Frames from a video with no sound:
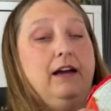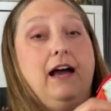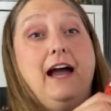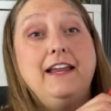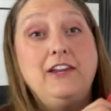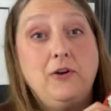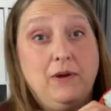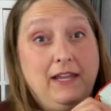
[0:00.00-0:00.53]
I
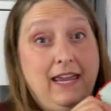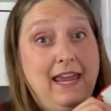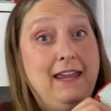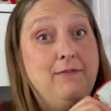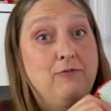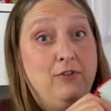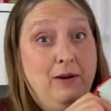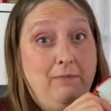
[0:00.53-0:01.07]
know it
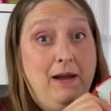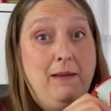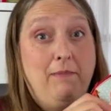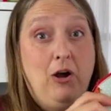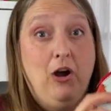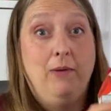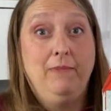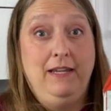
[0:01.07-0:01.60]
came from my
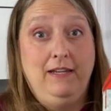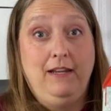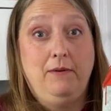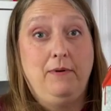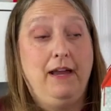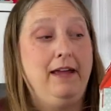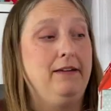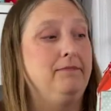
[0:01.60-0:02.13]
mom
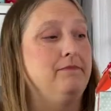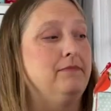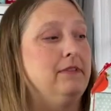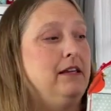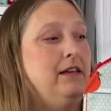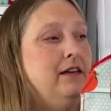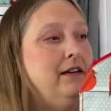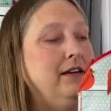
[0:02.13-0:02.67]
anyway,
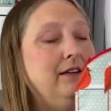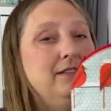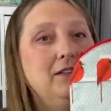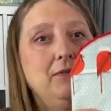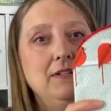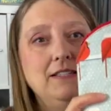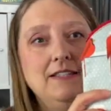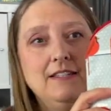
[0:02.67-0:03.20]
and so
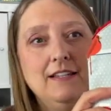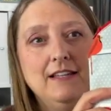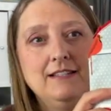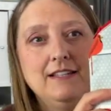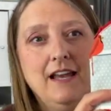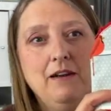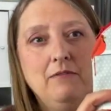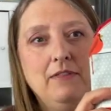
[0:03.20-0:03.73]
it's
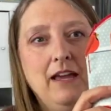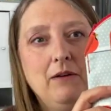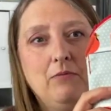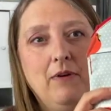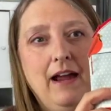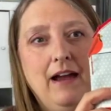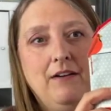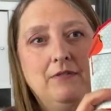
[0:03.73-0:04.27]
got that
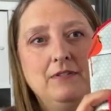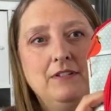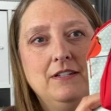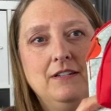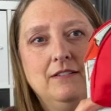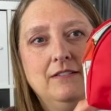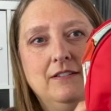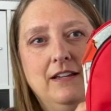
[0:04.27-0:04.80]
round,
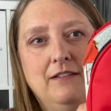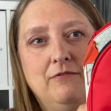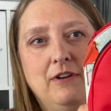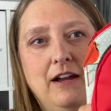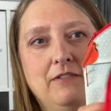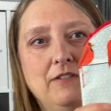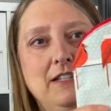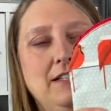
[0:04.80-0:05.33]
kind of
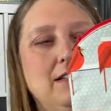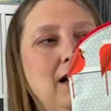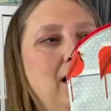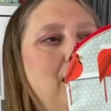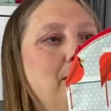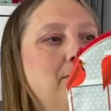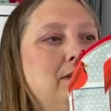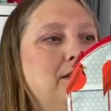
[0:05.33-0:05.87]
rounded
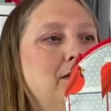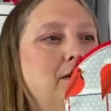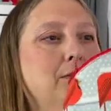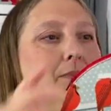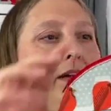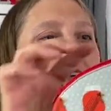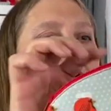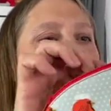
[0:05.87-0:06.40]
top. It's a little
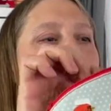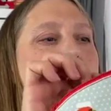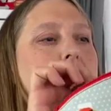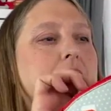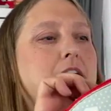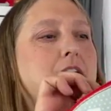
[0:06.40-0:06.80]
bigger,